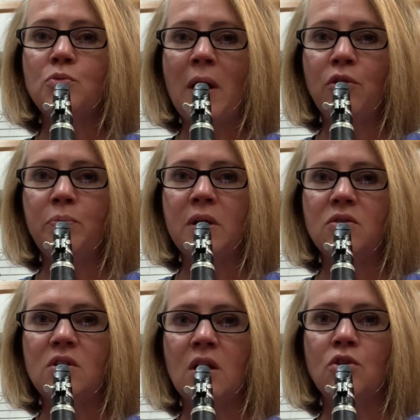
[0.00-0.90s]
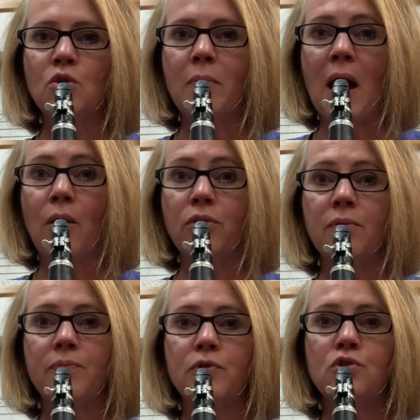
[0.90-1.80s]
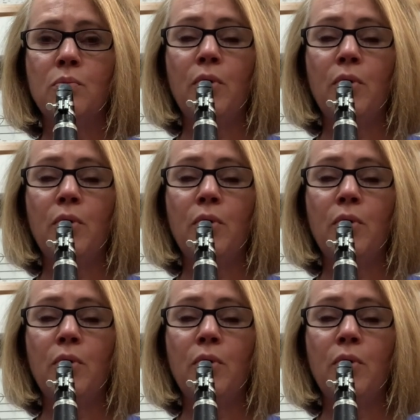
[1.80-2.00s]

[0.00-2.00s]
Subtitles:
mouthpiece in your mouth. So